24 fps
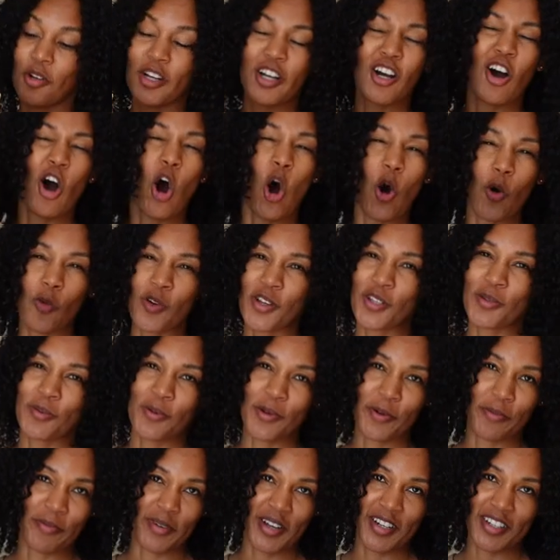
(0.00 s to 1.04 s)
well, I always
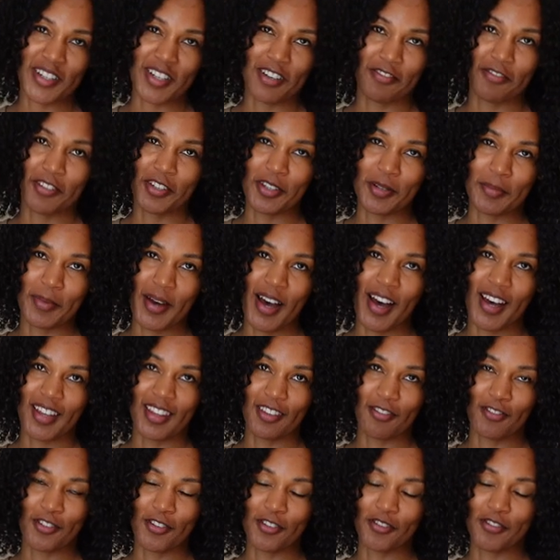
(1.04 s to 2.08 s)
ruin myself in the bath.
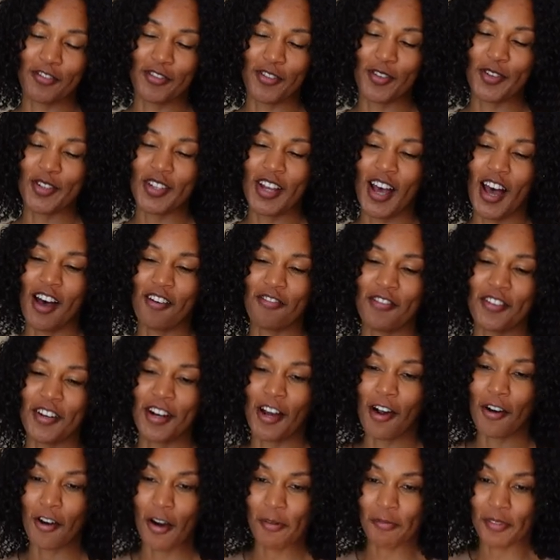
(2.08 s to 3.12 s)
For the first half an
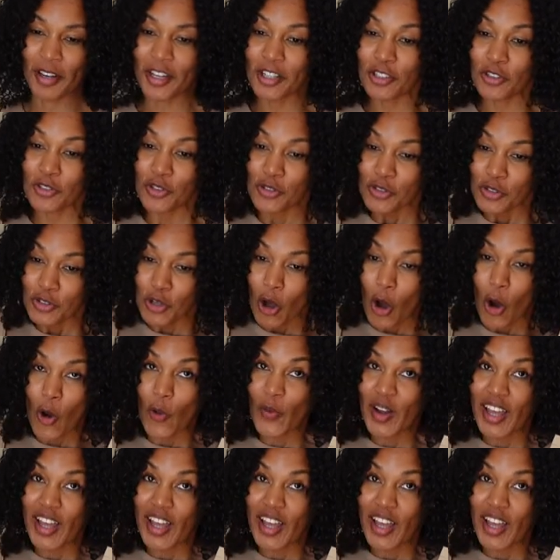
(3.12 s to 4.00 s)
hour, I'm like, toe